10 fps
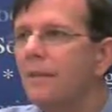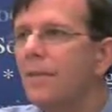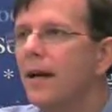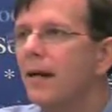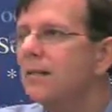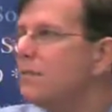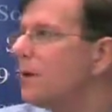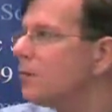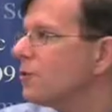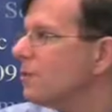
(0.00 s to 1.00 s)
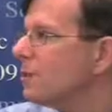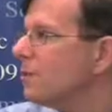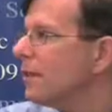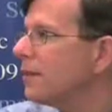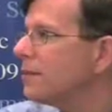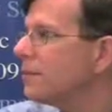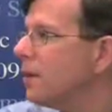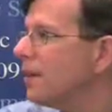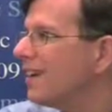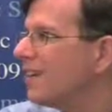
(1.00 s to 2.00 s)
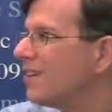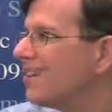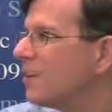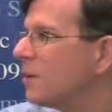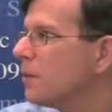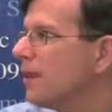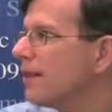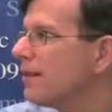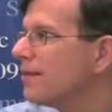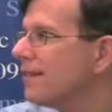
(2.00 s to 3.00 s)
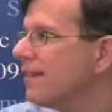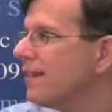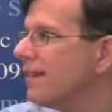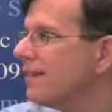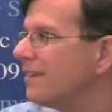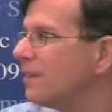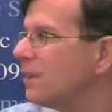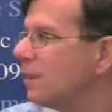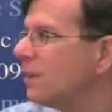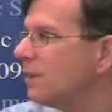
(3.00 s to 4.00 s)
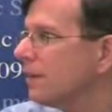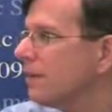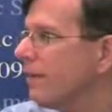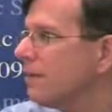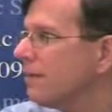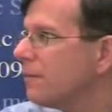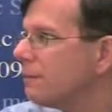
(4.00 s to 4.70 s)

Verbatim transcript: by exposure to the mother smoking during pregnancy and or early life.